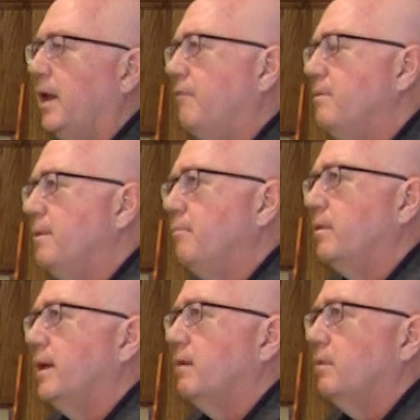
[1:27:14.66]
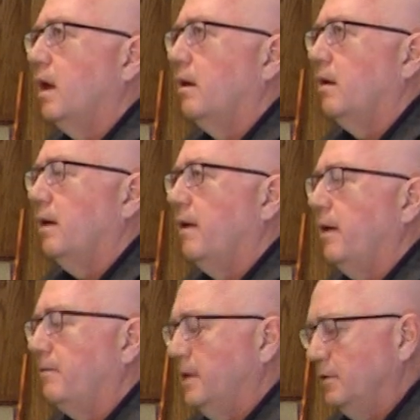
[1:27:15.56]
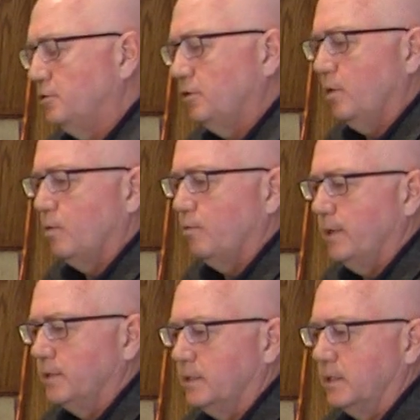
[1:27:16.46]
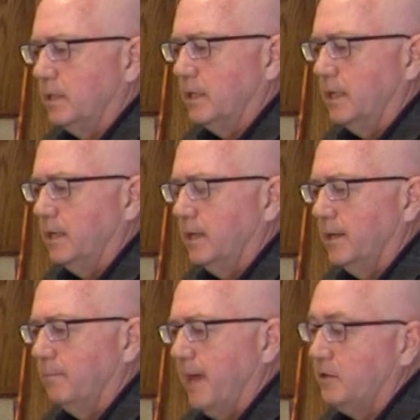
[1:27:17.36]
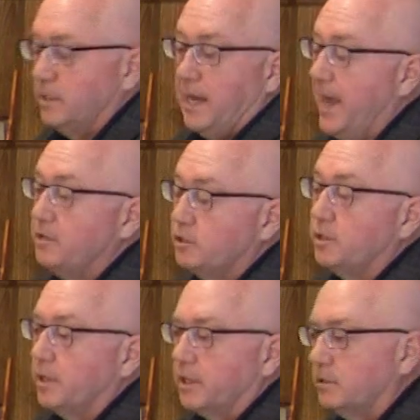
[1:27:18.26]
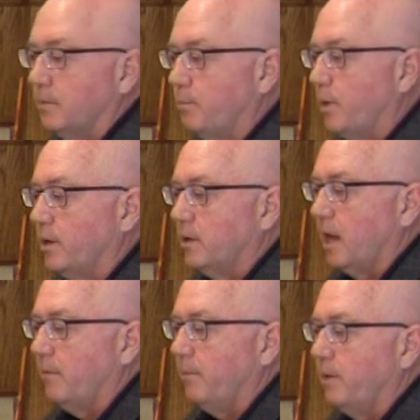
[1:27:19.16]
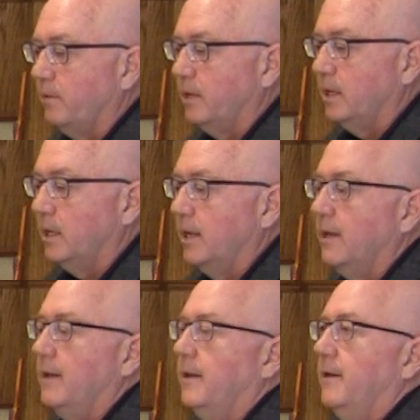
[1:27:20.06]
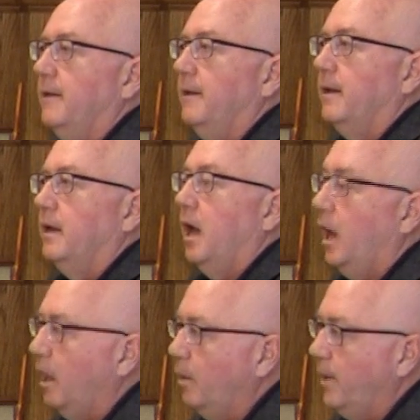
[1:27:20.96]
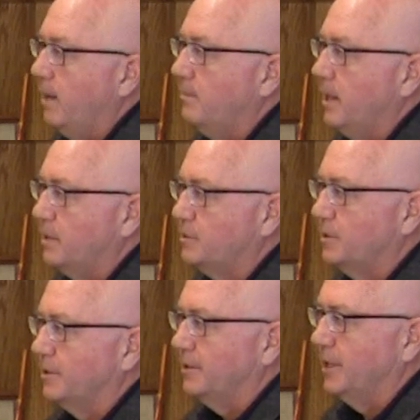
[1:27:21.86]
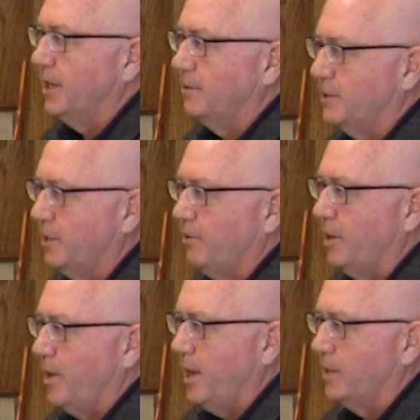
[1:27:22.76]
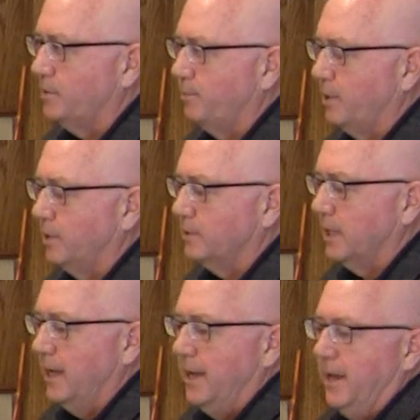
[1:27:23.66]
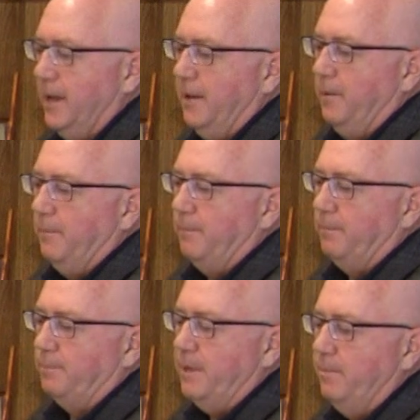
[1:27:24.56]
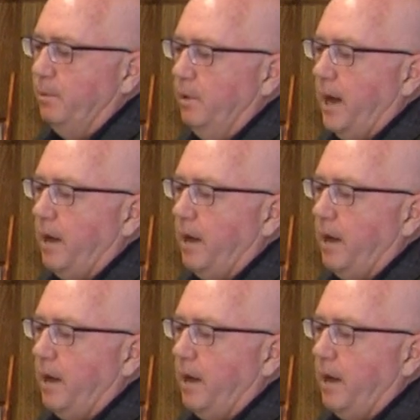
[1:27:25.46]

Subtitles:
and I remember that I did a show recently, actually last year at some point in time, about the hallway medicine in Ontario hospitals. People